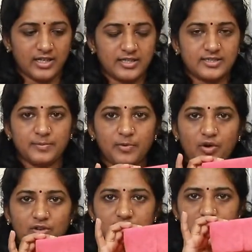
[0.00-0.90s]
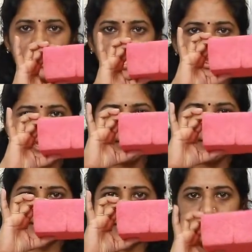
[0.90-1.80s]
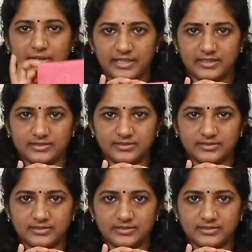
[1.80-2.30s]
Suppose this is a brick.